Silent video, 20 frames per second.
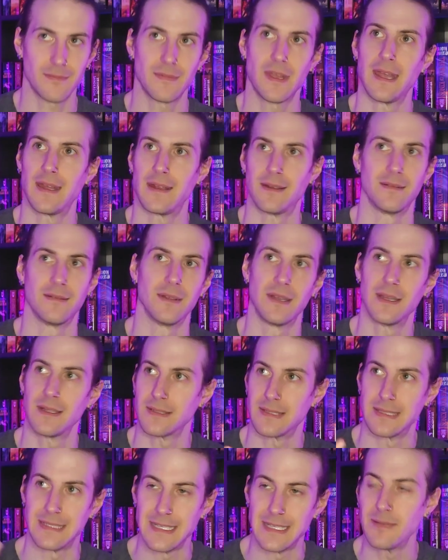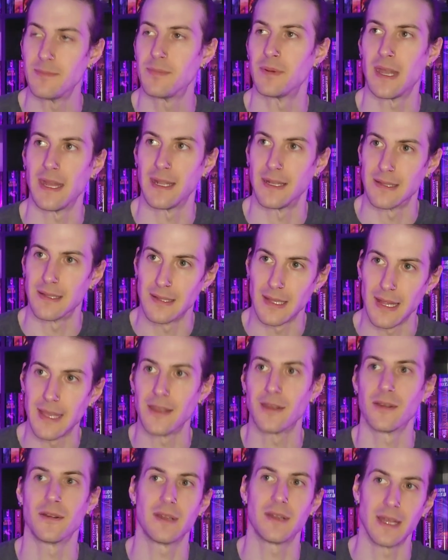and deep and
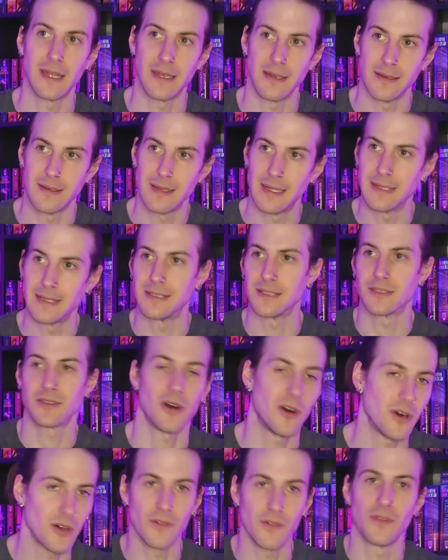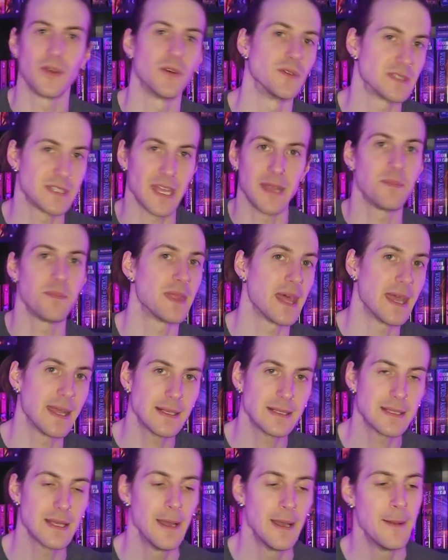layered and just all of those same
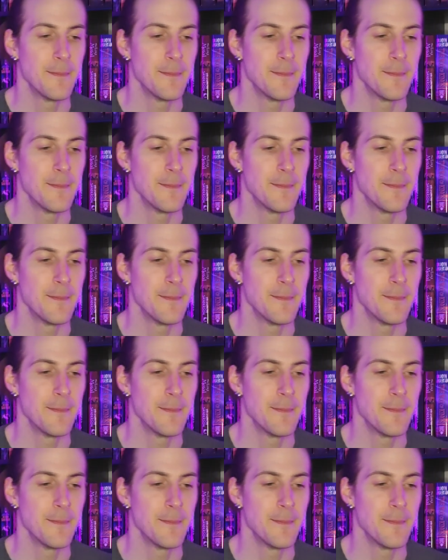things.